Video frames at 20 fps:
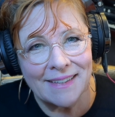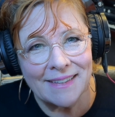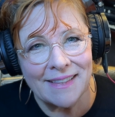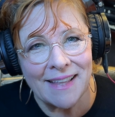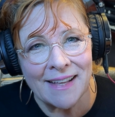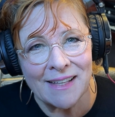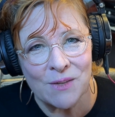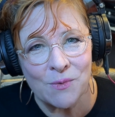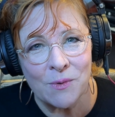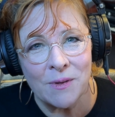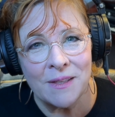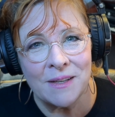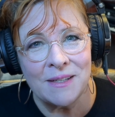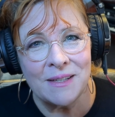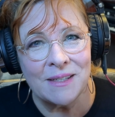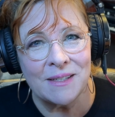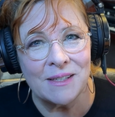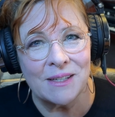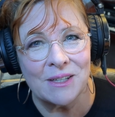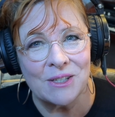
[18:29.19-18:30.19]
That's where the
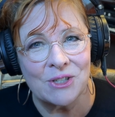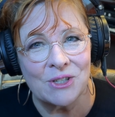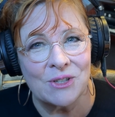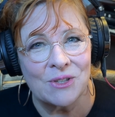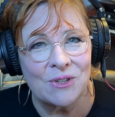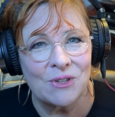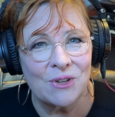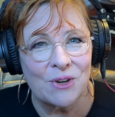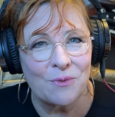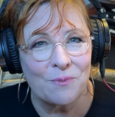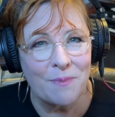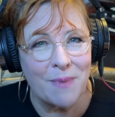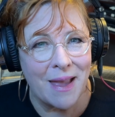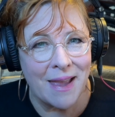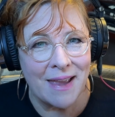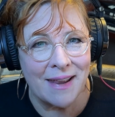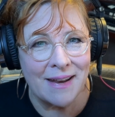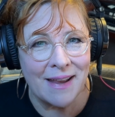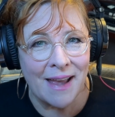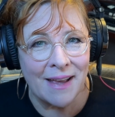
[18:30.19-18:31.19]
decisions are
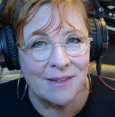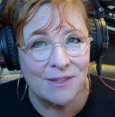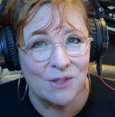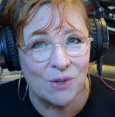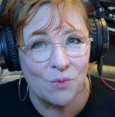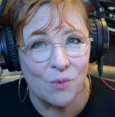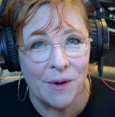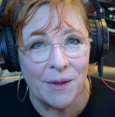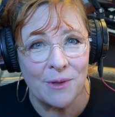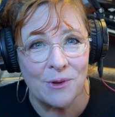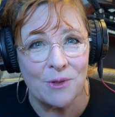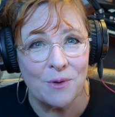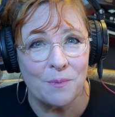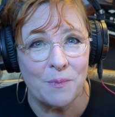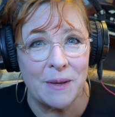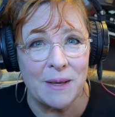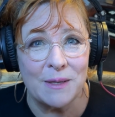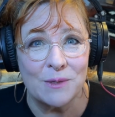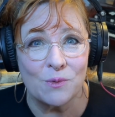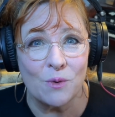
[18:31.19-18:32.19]
made as to whether the
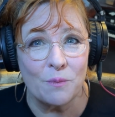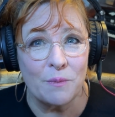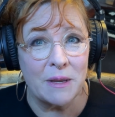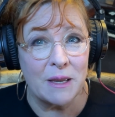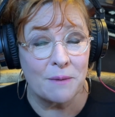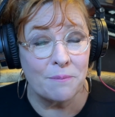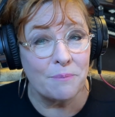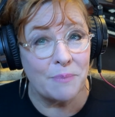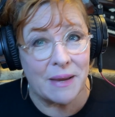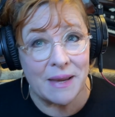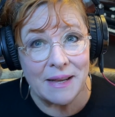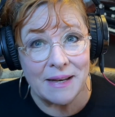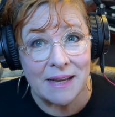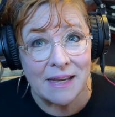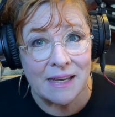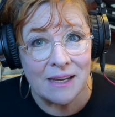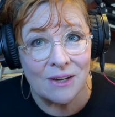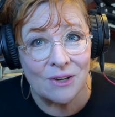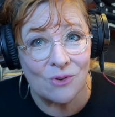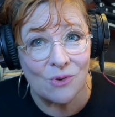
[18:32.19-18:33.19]
piece will be a
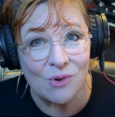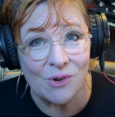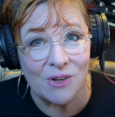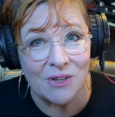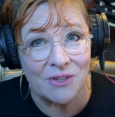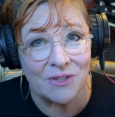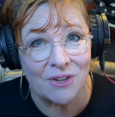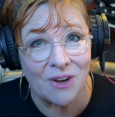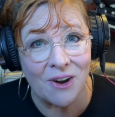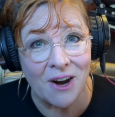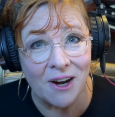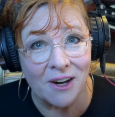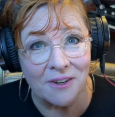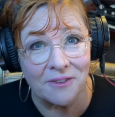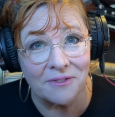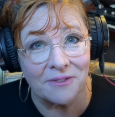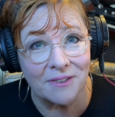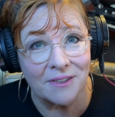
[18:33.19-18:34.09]
beanie or a scarf.